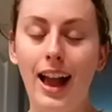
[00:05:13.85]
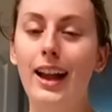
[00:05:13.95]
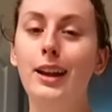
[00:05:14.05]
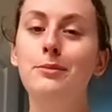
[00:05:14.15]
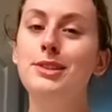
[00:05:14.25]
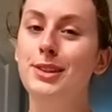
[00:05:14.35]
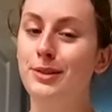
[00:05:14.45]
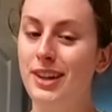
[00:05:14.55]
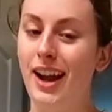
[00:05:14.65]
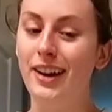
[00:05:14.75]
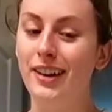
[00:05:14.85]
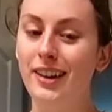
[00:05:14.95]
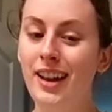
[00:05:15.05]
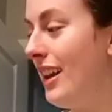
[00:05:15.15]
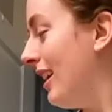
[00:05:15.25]
am so
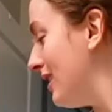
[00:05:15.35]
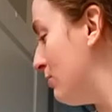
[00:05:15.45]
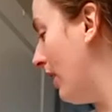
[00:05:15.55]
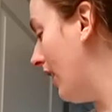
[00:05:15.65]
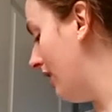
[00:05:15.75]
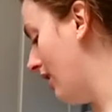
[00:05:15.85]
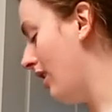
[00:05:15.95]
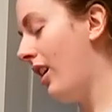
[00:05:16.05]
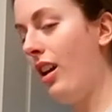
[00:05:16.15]
tired. It has been